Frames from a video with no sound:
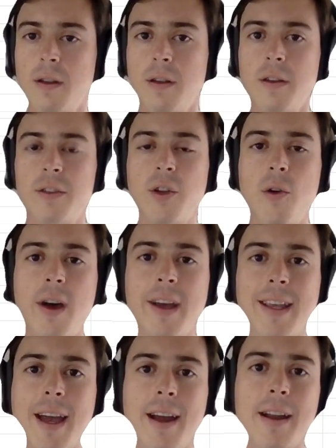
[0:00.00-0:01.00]
So
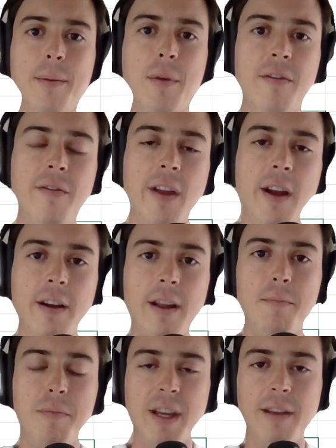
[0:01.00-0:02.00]
again, I'm a very
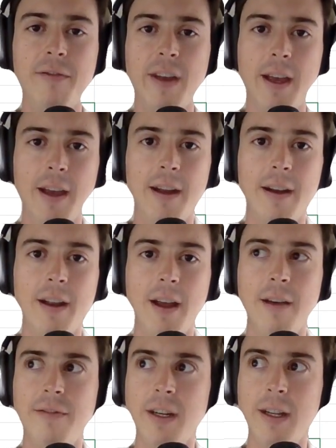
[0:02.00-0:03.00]
big fan
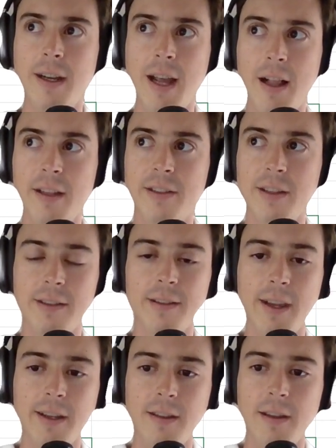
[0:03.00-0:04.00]
of an analysis
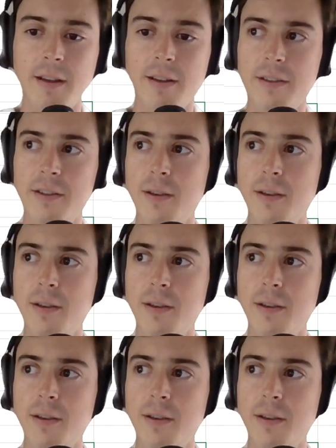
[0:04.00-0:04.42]
like this